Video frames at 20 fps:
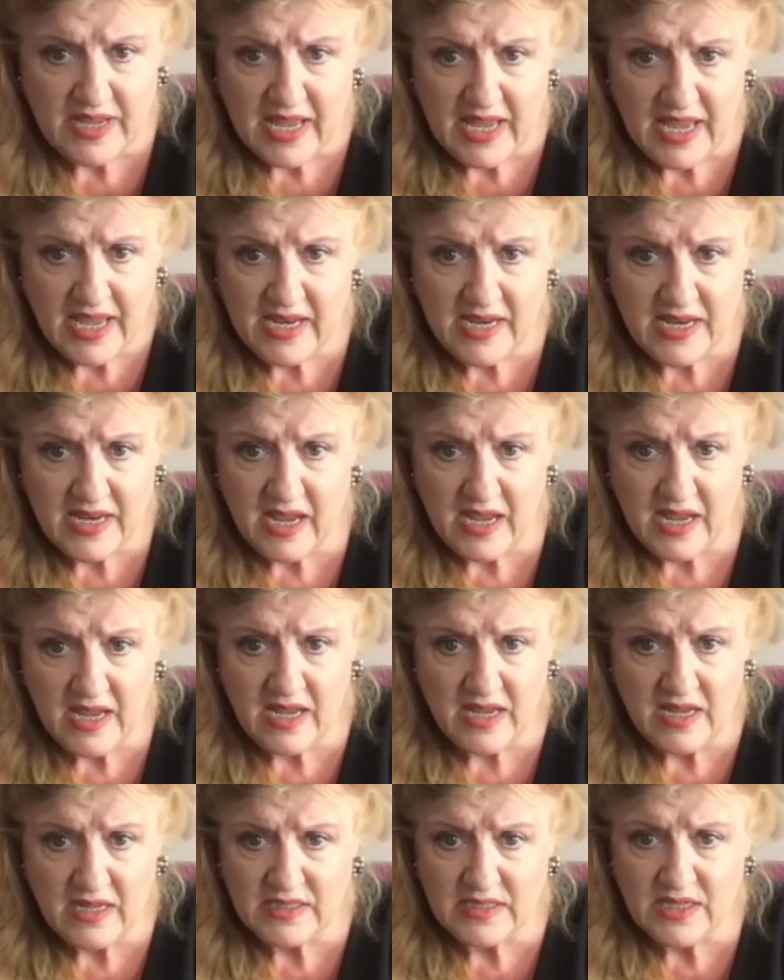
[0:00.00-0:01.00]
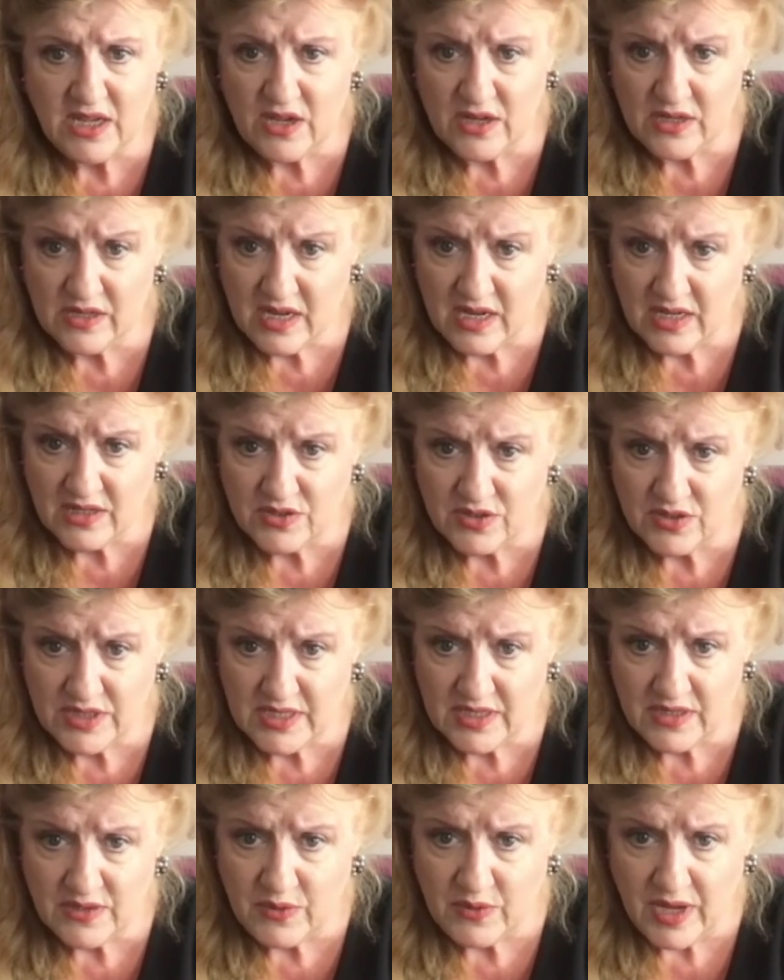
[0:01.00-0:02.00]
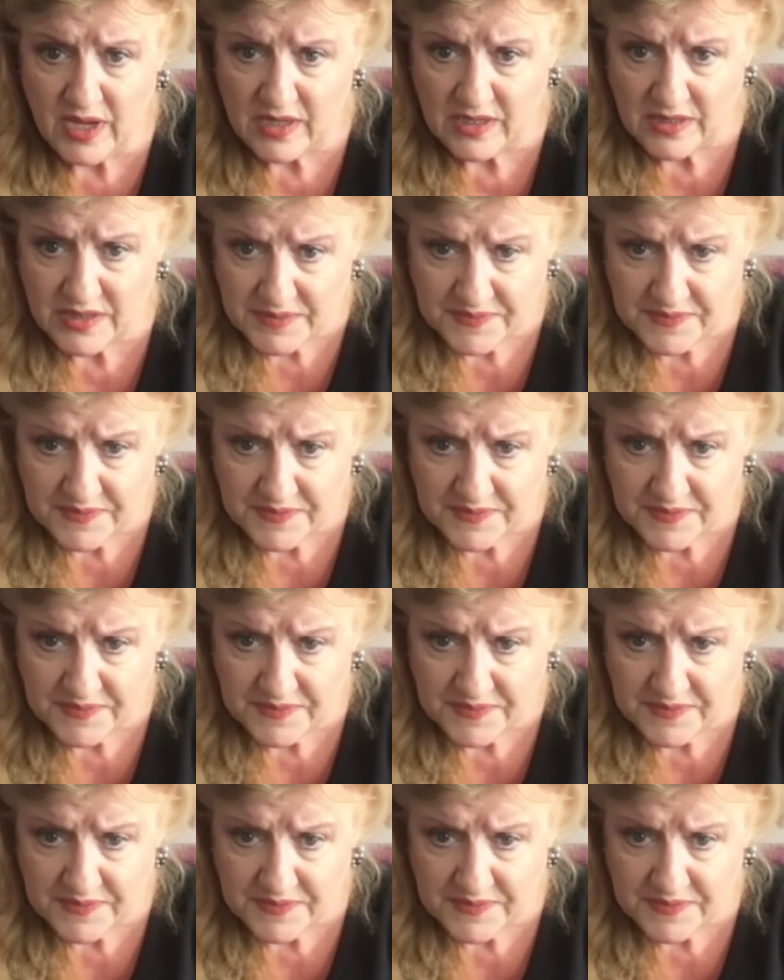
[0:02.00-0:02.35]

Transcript: in certain countries in the world,